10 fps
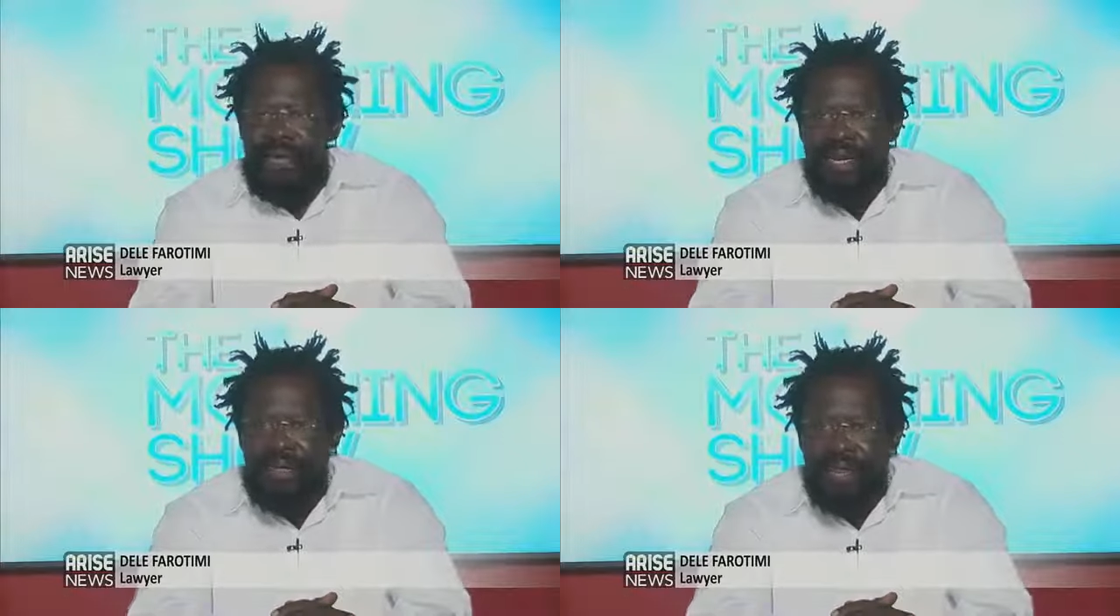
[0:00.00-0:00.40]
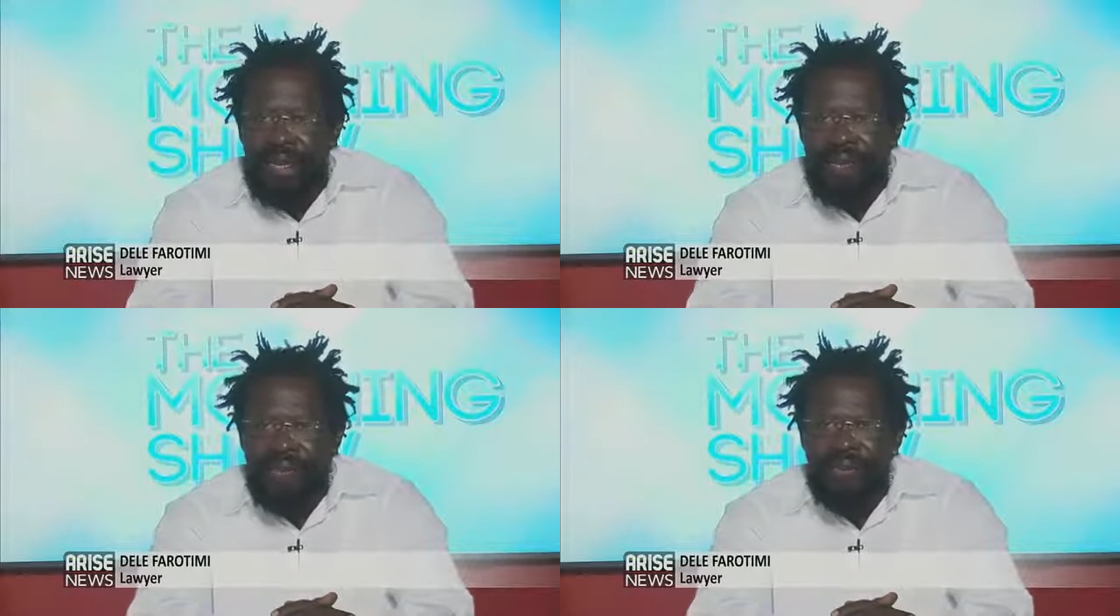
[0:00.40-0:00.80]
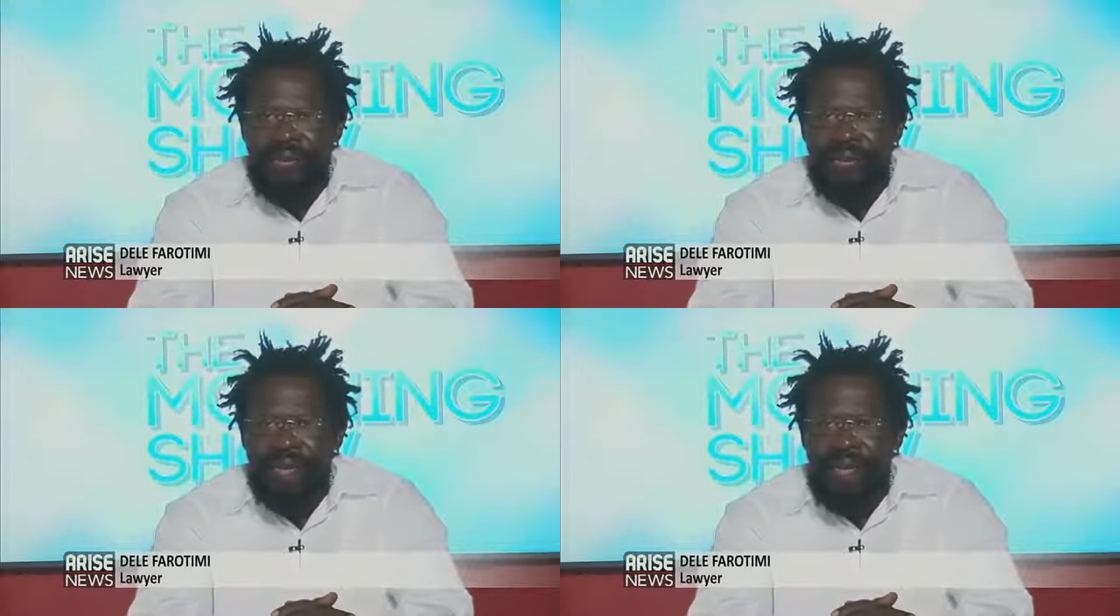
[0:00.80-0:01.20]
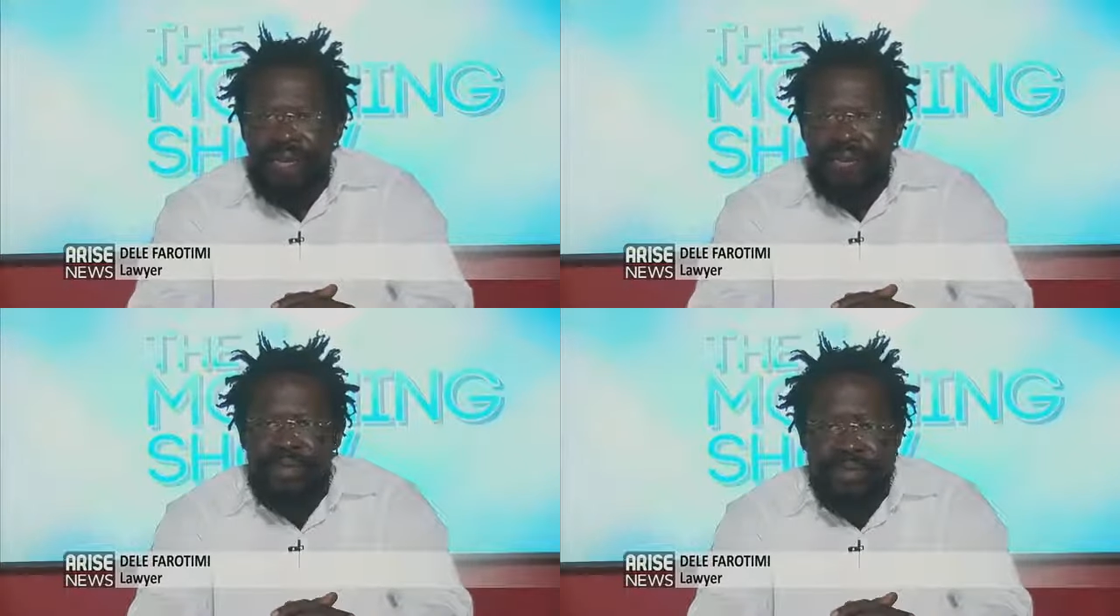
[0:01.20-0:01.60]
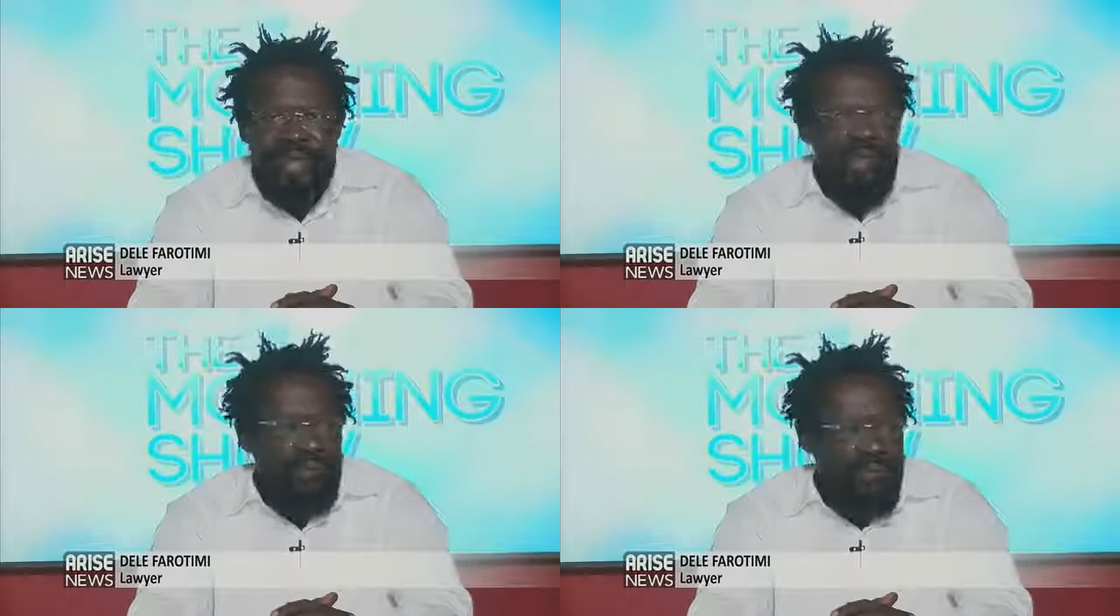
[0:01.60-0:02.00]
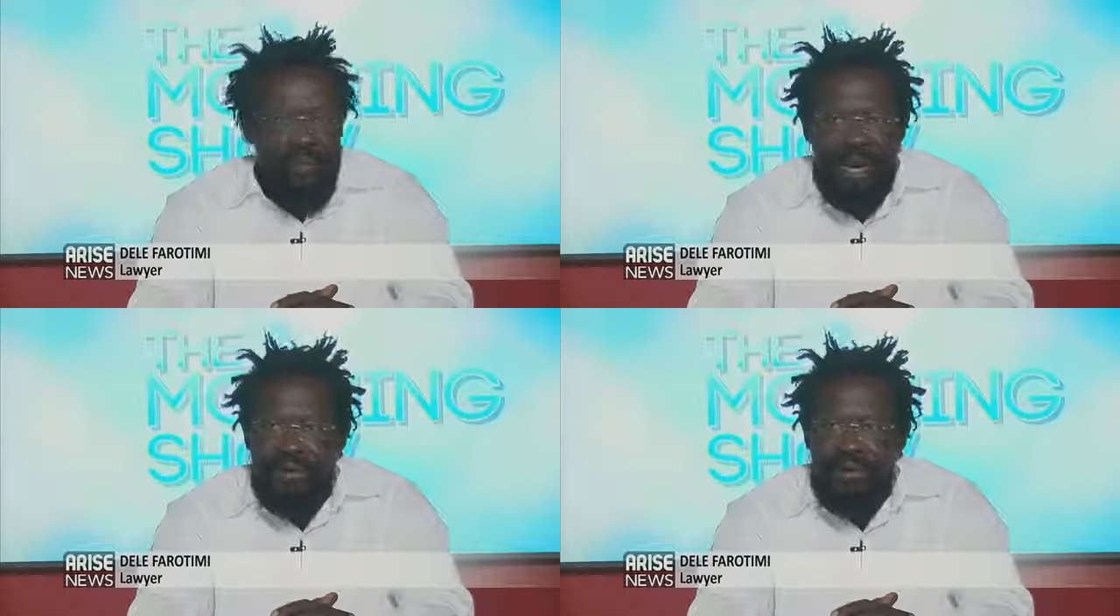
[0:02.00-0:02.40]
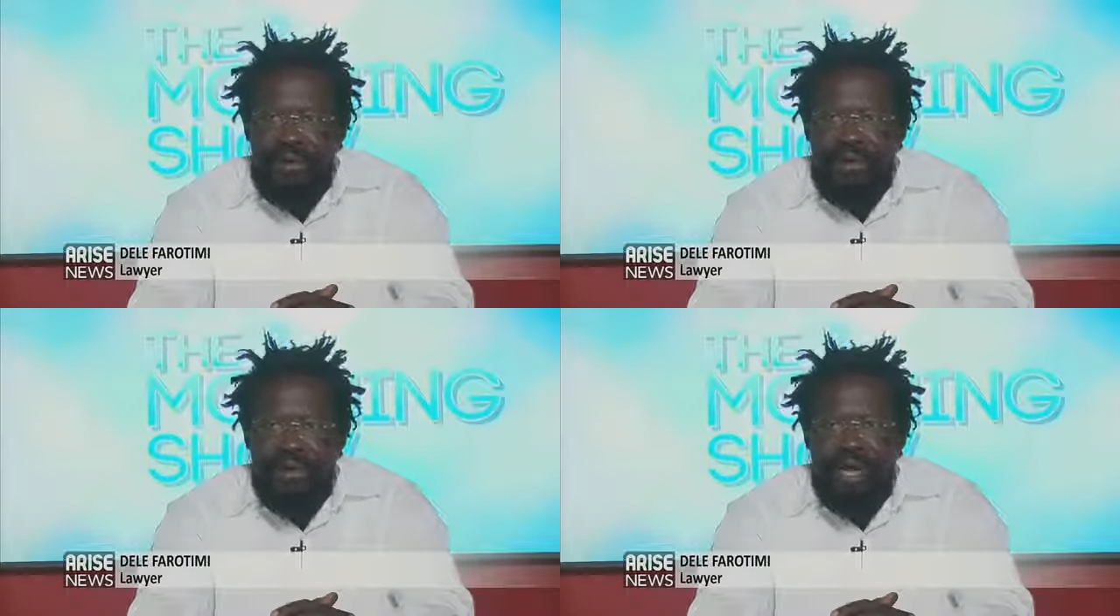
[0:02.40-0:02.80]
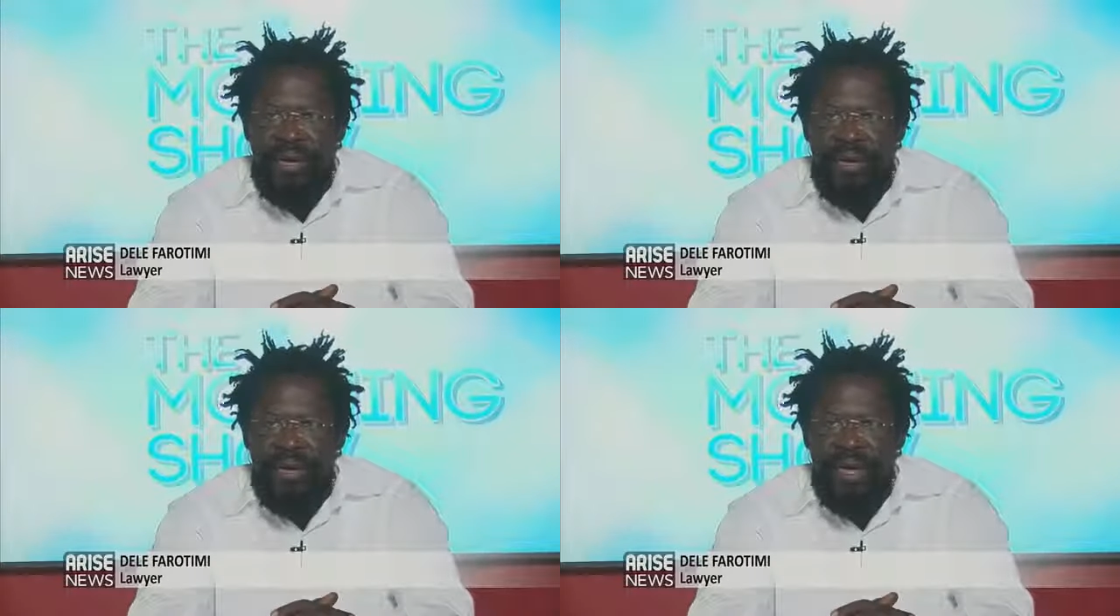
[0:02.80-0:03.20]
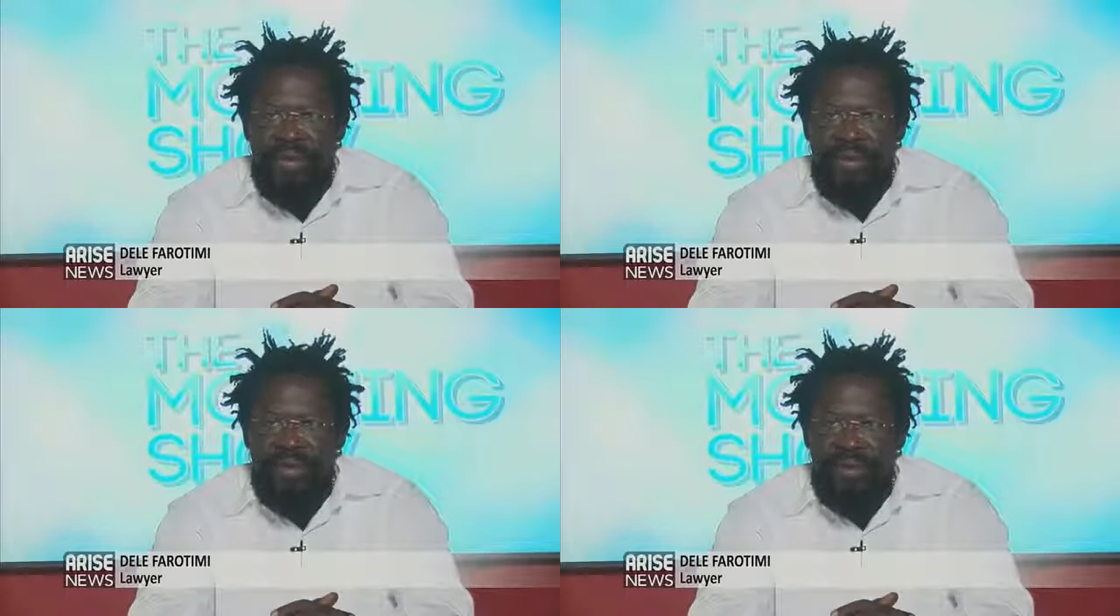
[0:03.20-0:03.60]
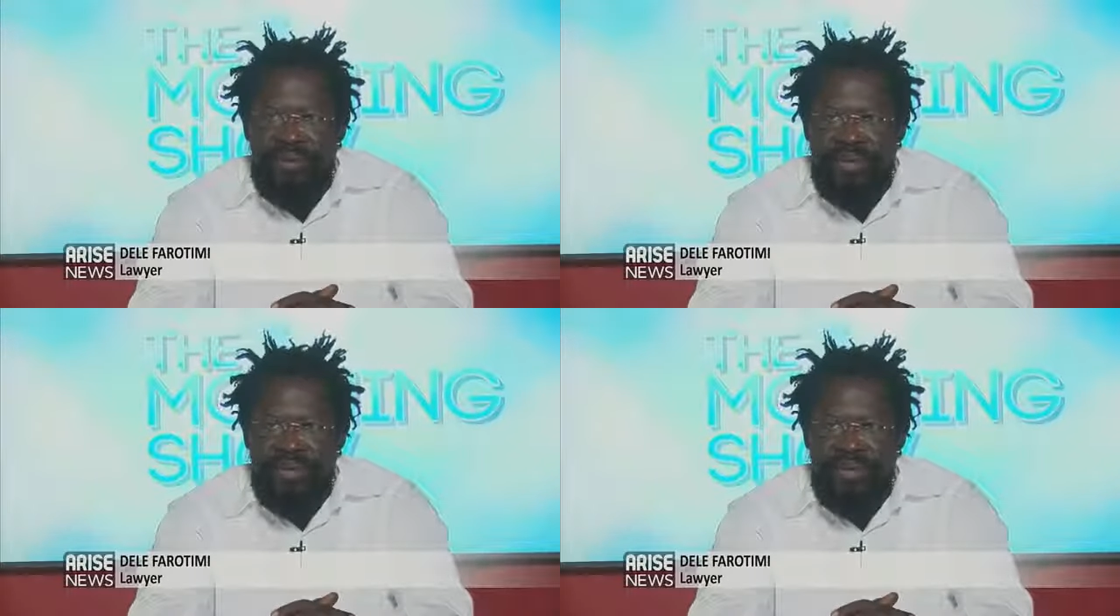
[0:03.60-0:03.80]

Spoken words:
any day of the week and say that he's a man of honor and integrity,